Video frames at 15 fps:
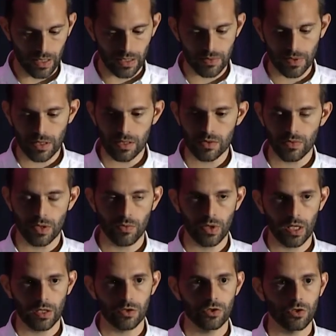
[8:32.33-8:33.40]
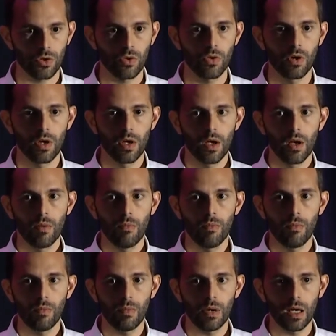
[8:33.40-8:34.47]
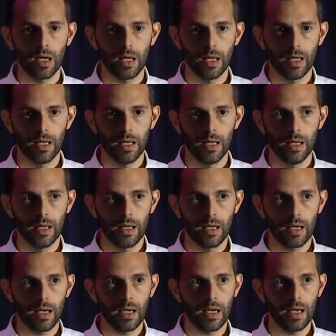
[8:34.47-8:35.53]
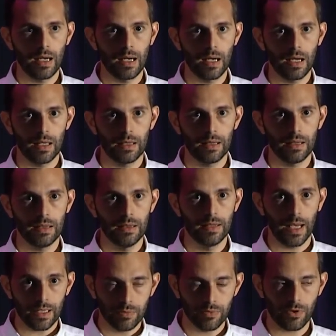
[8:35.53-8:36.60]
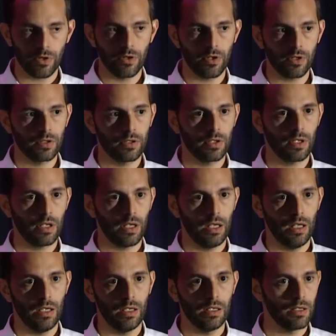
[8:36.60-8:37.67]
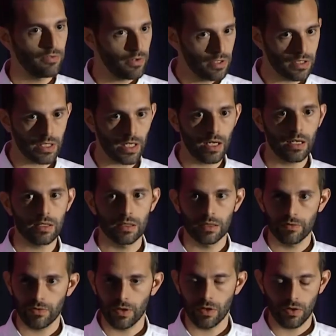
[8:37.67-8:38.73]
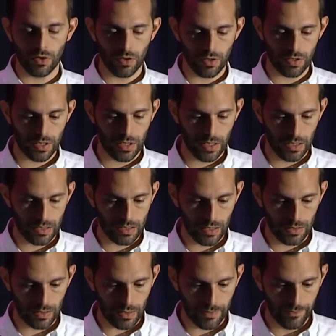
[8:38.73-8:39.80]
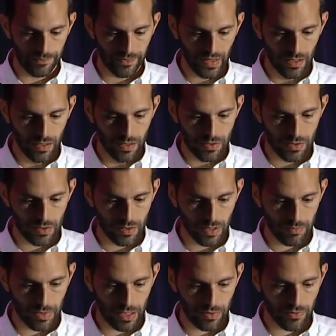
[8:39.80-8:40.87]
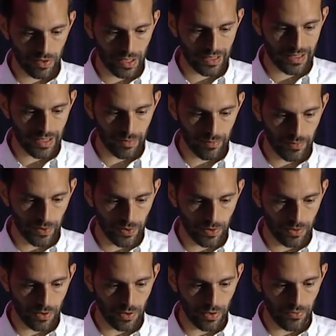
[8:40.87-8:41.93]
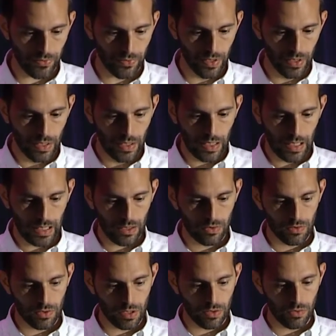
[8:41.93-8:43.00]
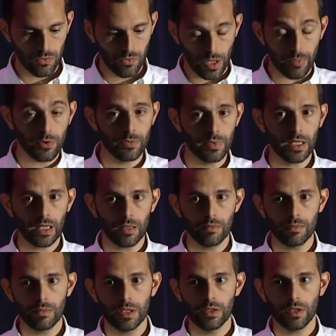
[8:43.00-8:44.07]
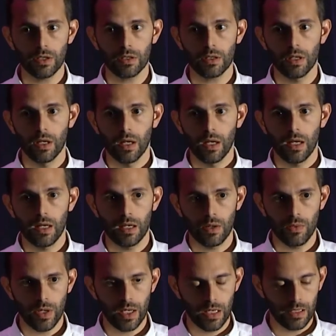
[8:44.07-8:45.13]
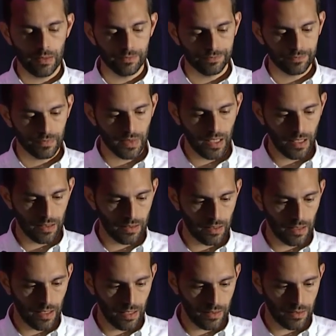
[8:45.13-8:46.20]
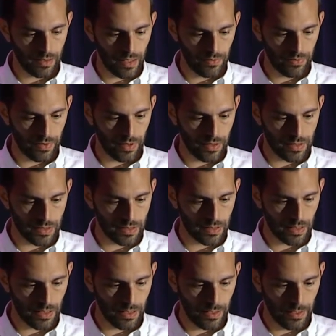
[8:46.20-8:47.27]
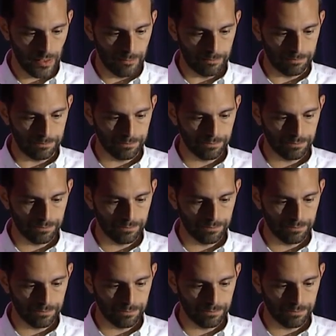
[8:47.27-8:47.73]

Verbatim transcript: experience where we can show uh, that product in different styles, in different colors, etc. So let me give you an example of how uh, web roaming can be done in a way that can drive these um,